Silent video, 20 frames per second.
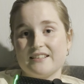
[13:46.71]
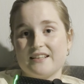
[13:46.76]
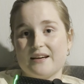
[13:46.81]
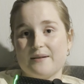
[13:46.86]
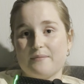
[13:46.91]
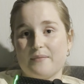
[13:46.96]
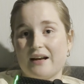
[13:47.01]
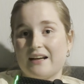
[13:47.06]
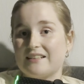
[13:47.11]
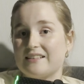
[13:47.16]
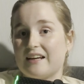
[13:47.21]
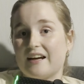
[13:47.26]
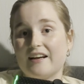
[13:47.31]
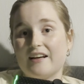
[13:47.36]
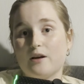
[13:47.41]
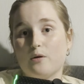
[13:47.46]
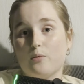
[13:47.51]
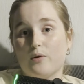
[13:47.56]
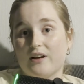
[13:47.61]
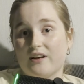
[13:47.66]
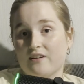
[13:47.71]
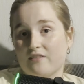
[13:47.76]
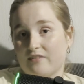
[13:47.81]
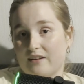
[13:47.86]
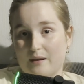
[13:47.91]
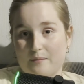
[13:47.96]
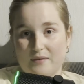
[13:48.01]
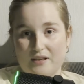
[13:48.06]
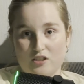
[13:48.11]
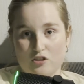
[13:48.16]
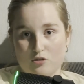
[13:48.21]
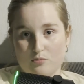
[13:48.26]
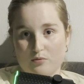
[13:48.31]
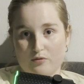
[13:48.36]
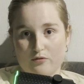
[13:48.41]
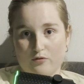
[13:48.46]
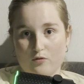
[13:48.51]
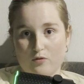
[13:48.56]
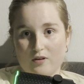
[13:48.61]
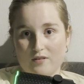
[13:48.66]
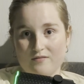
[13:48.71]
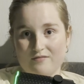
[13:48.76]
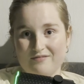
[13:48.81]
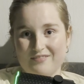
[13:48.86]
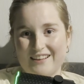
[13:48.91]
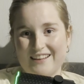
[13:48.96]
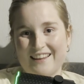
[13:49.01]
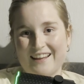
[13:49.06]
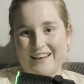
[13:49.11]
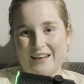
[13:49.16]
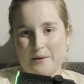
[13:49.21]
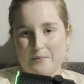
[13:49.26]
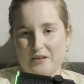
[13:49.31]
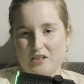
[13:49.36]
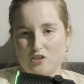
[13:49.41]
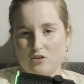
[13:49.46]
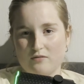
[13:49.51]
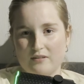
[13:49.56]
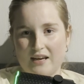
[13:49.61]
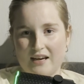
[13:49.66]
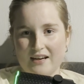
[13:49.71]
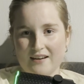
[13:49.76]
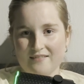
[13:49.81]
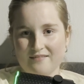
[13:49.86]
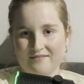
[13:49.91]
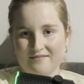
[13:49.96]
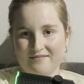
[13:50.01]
that my anxiety wouldn't have let me do before, that they let me do now.